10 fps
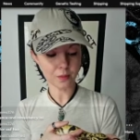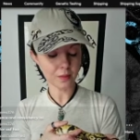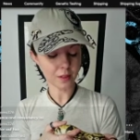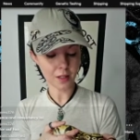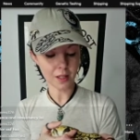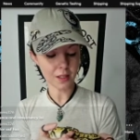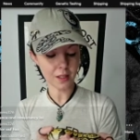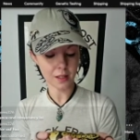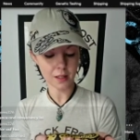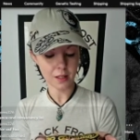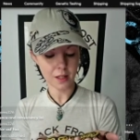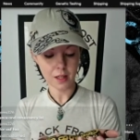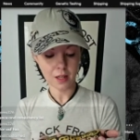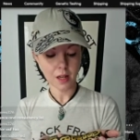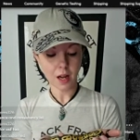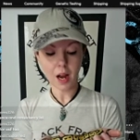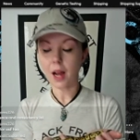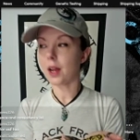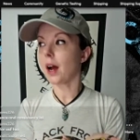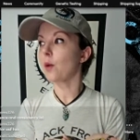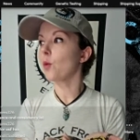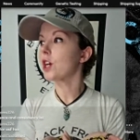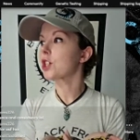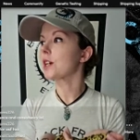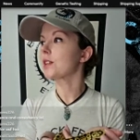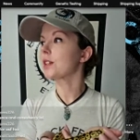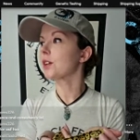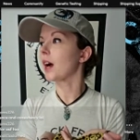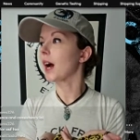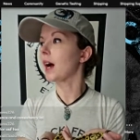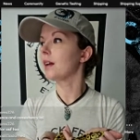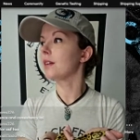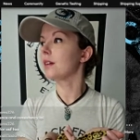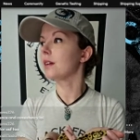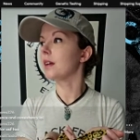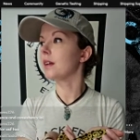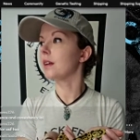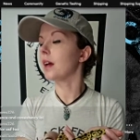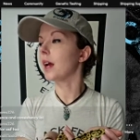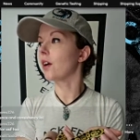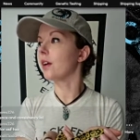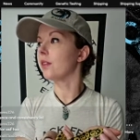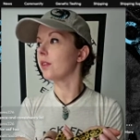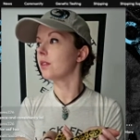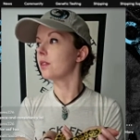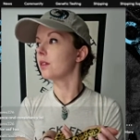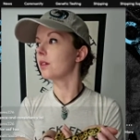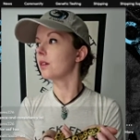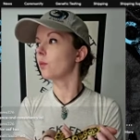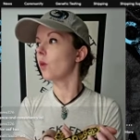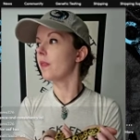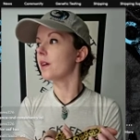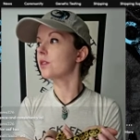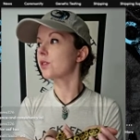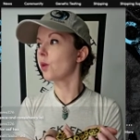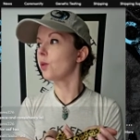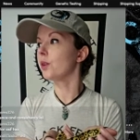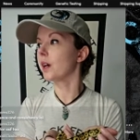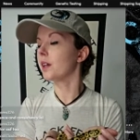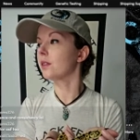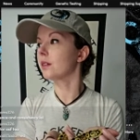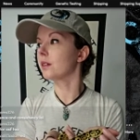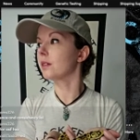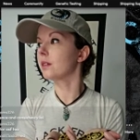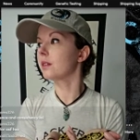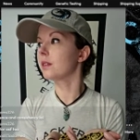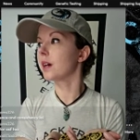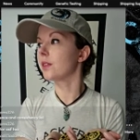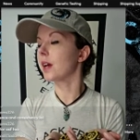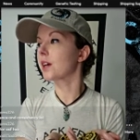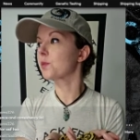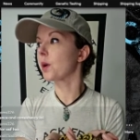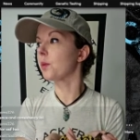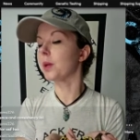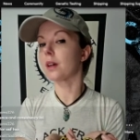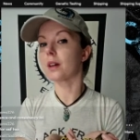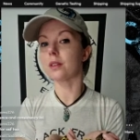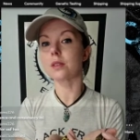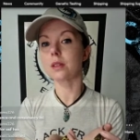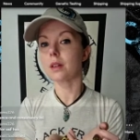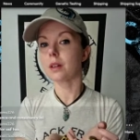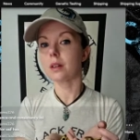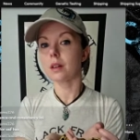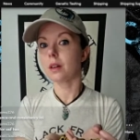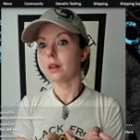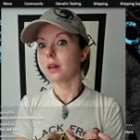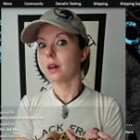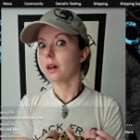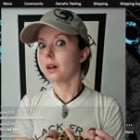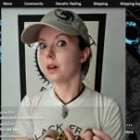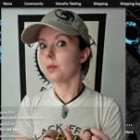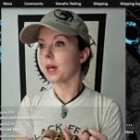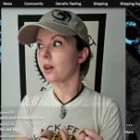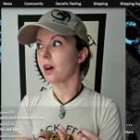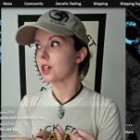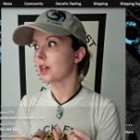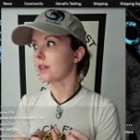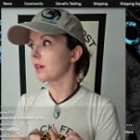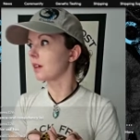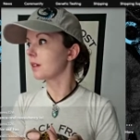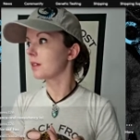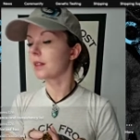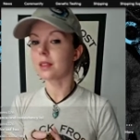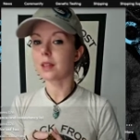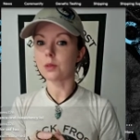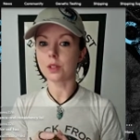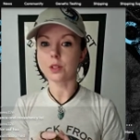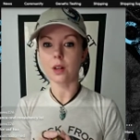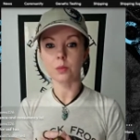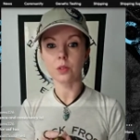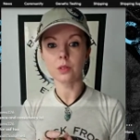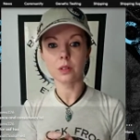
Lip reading: Like I wish I still had Aaron, the one that sold at the expo, because oh my gosh, that thing was incredible.